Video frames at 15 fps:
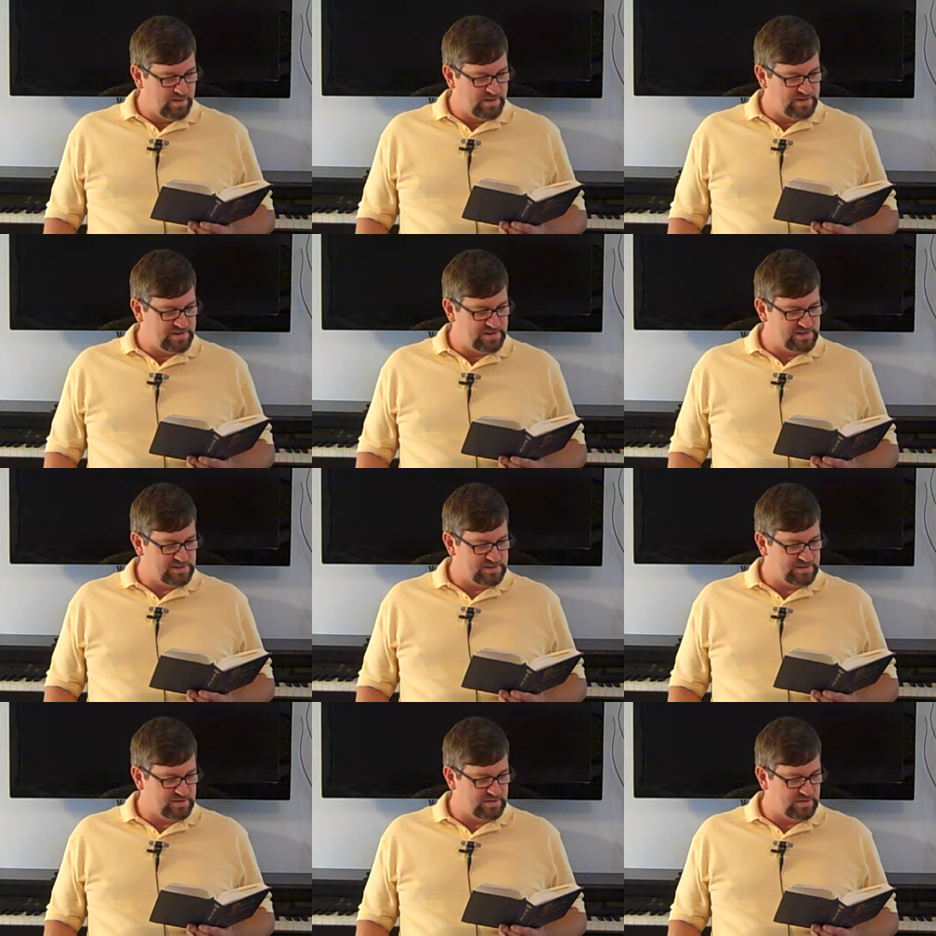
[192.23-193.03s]
This
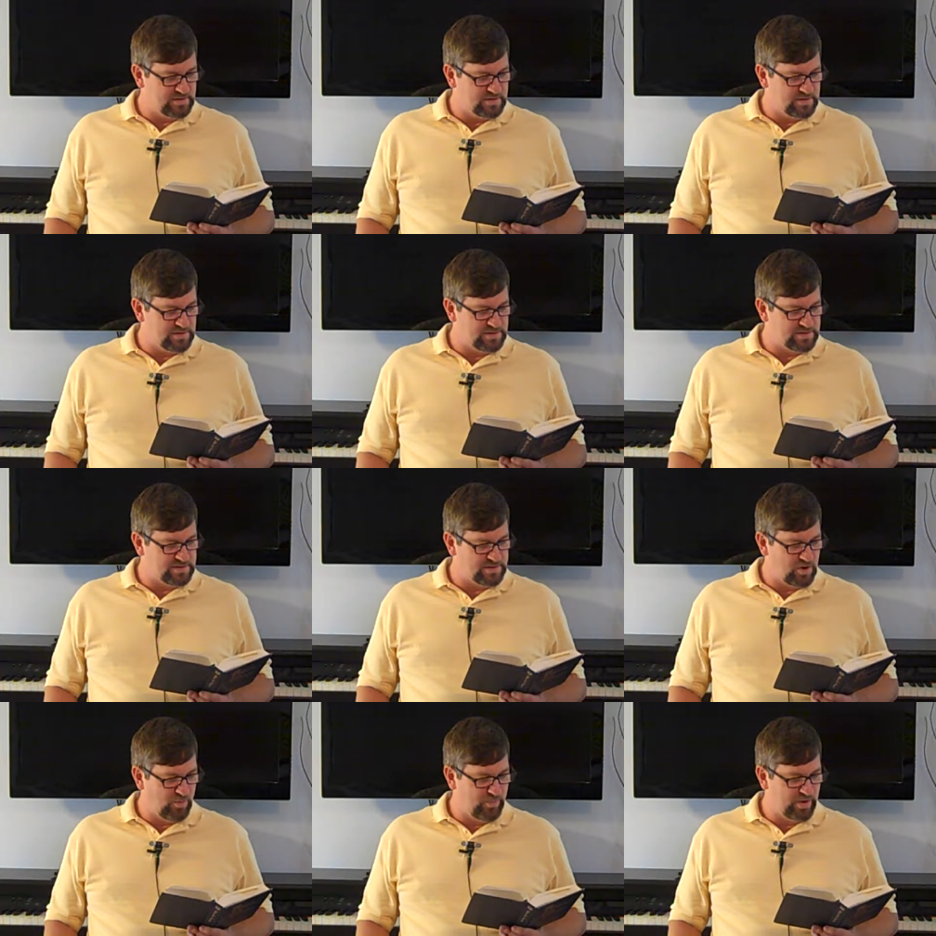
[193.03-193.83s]
is is
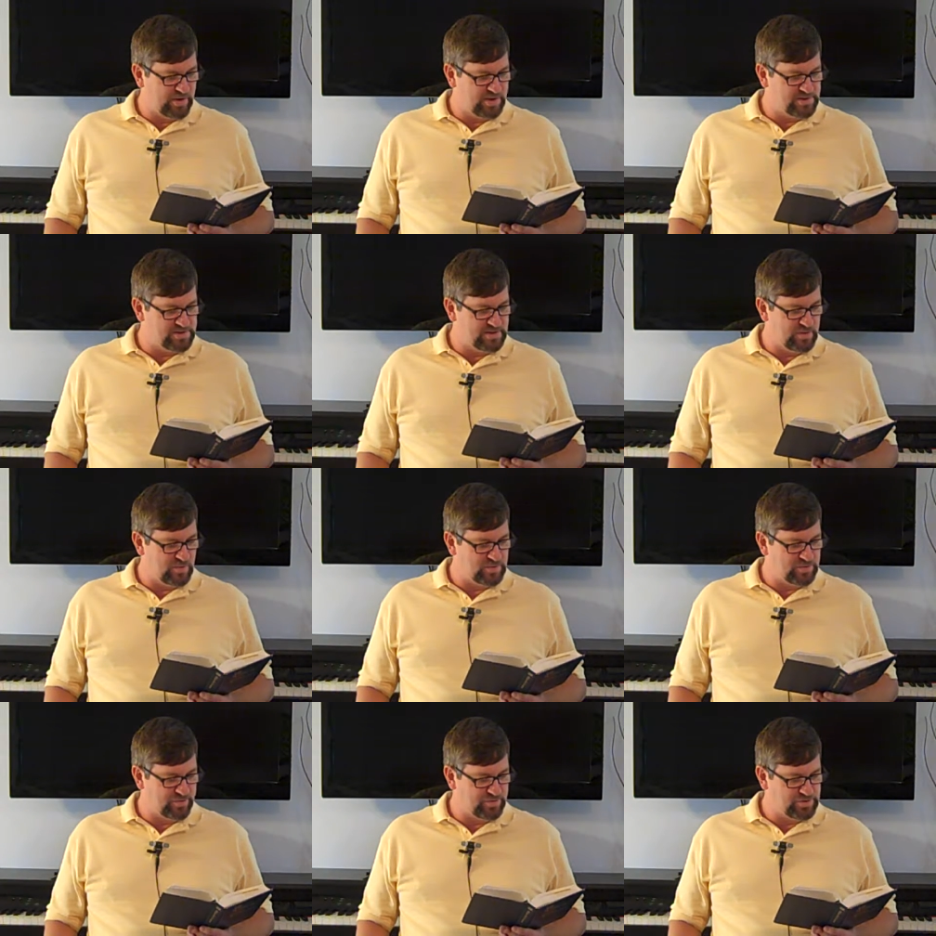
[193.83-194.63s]
so because
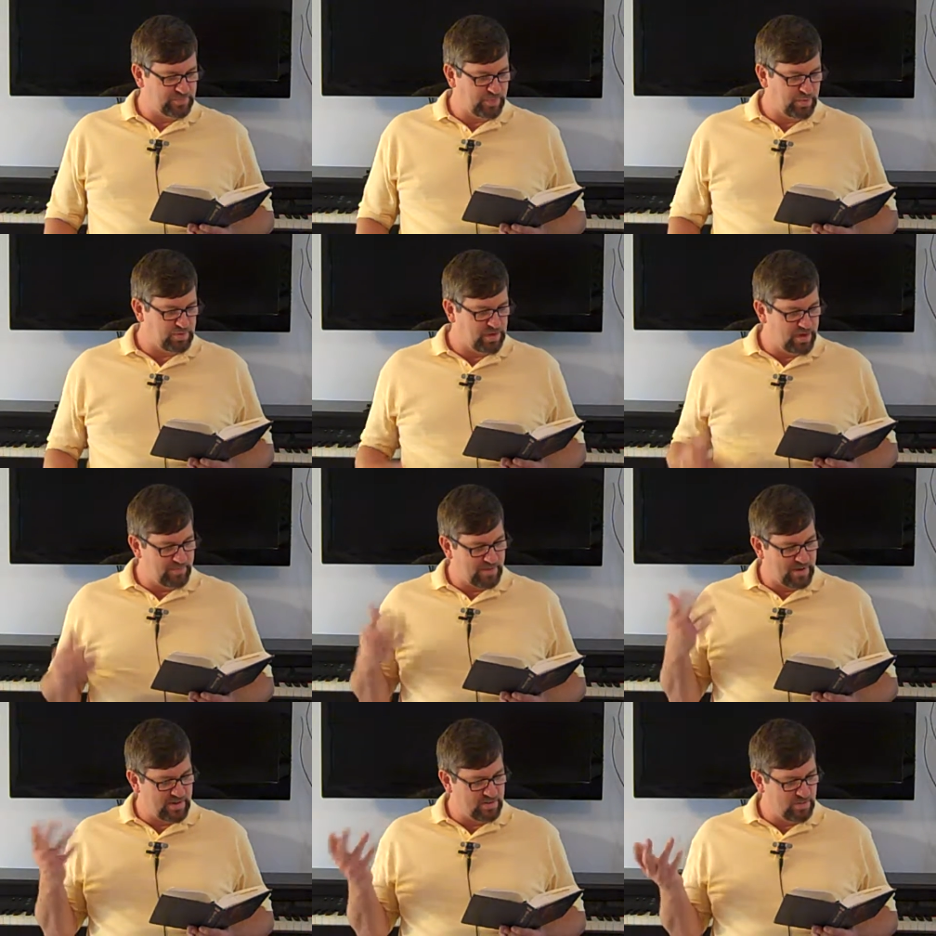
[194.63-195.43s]
it was first
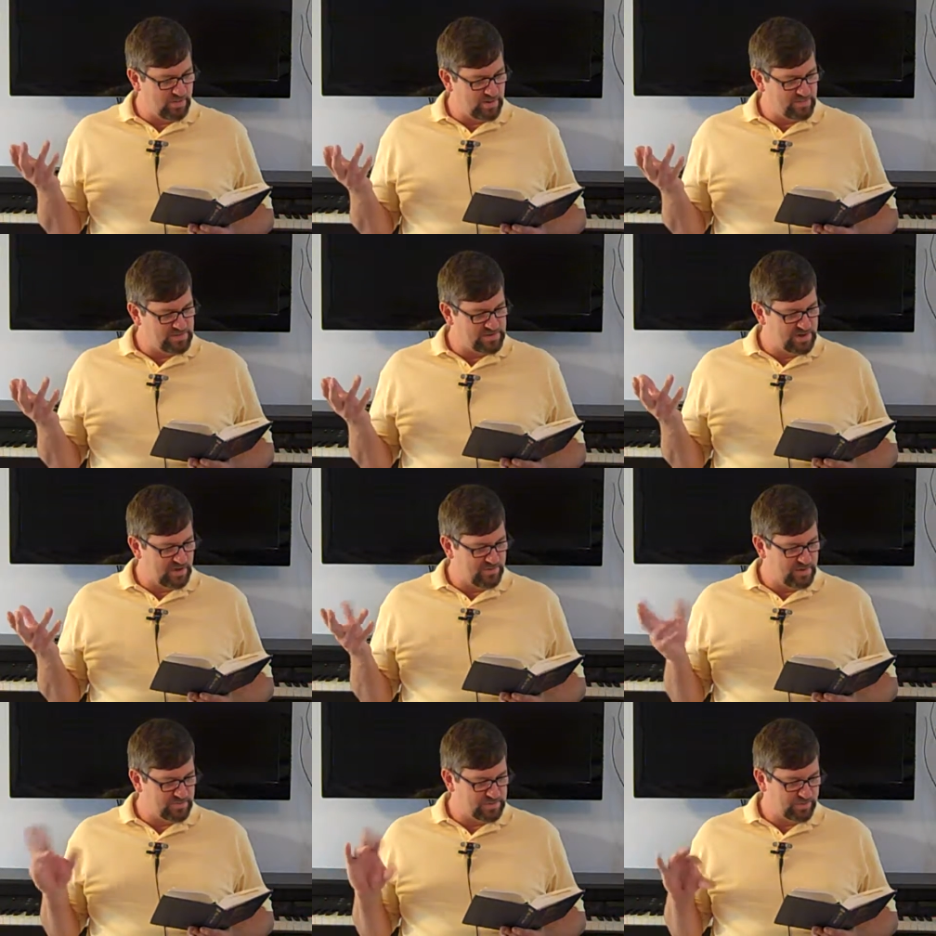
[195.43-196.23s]
proclaimed by the Lord
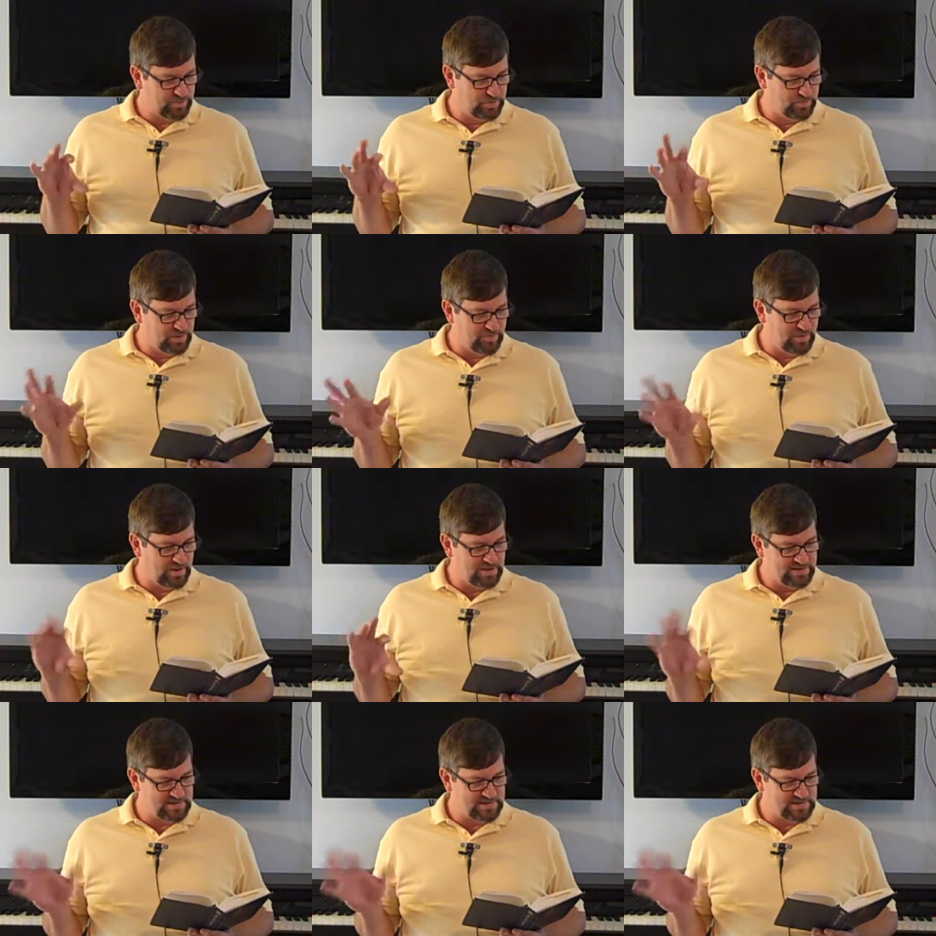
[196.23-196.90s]
Himself and it was proved to be.